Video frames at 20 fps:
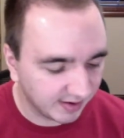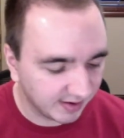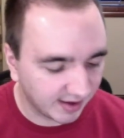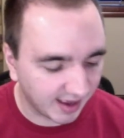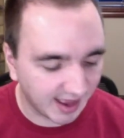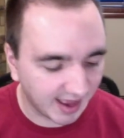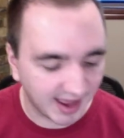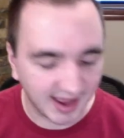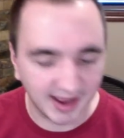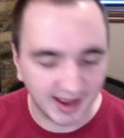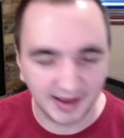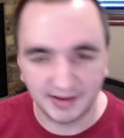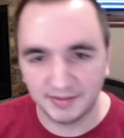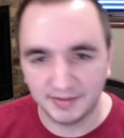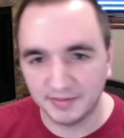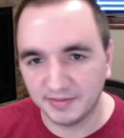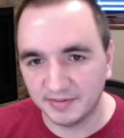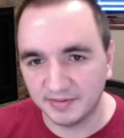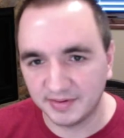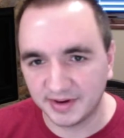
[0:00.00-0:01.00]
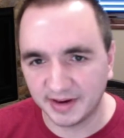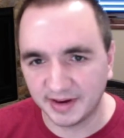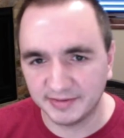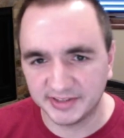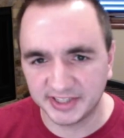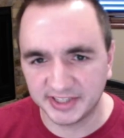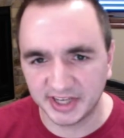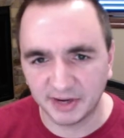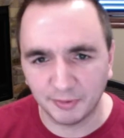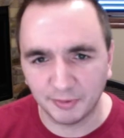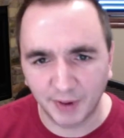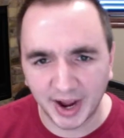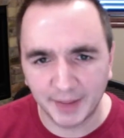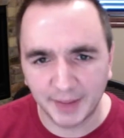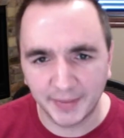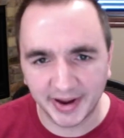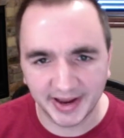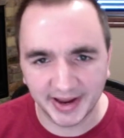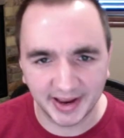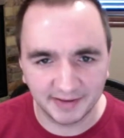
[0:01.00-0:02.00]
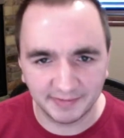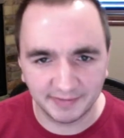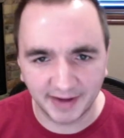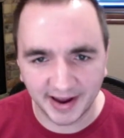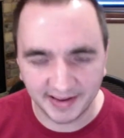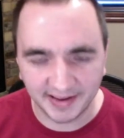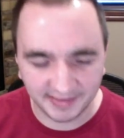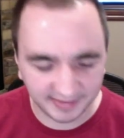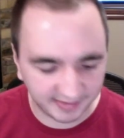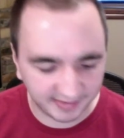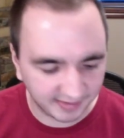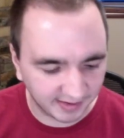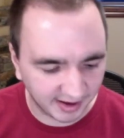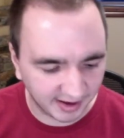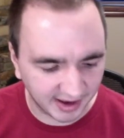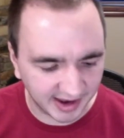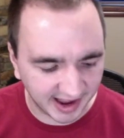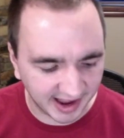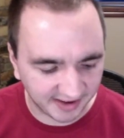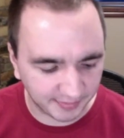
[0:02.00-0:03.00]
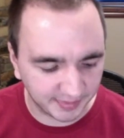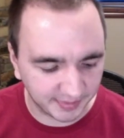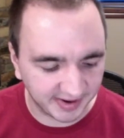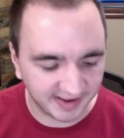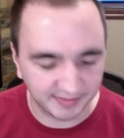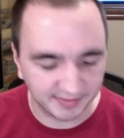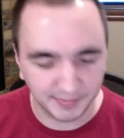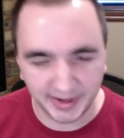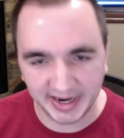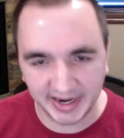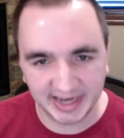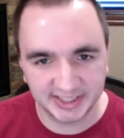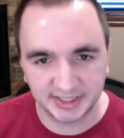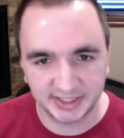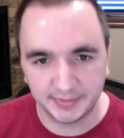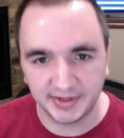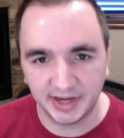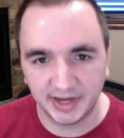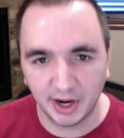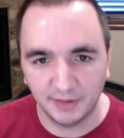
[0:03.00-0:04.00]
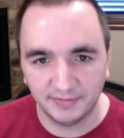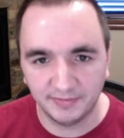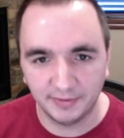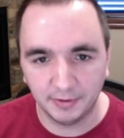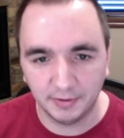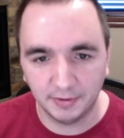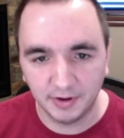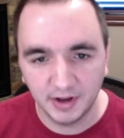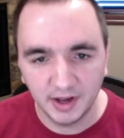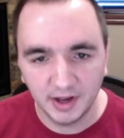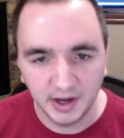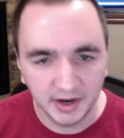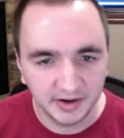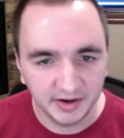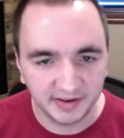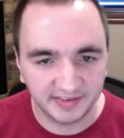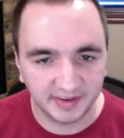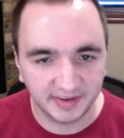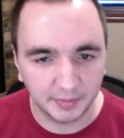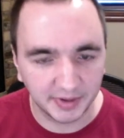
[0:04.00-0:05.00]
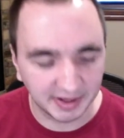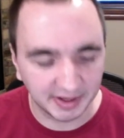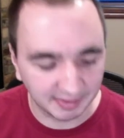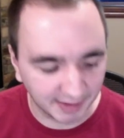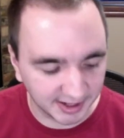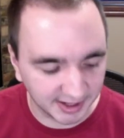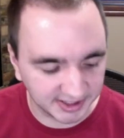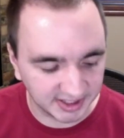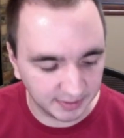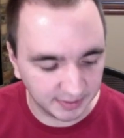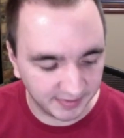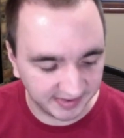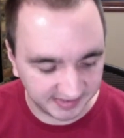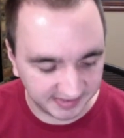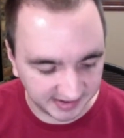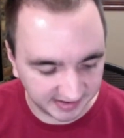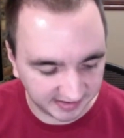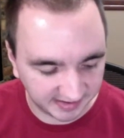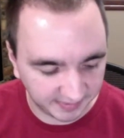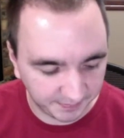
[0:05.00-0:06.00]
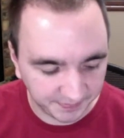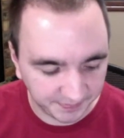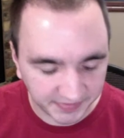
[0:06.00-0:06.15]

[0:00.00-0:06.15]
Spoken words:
and kind of share why my advice and expertise might actually be helpful to somebody launching a business.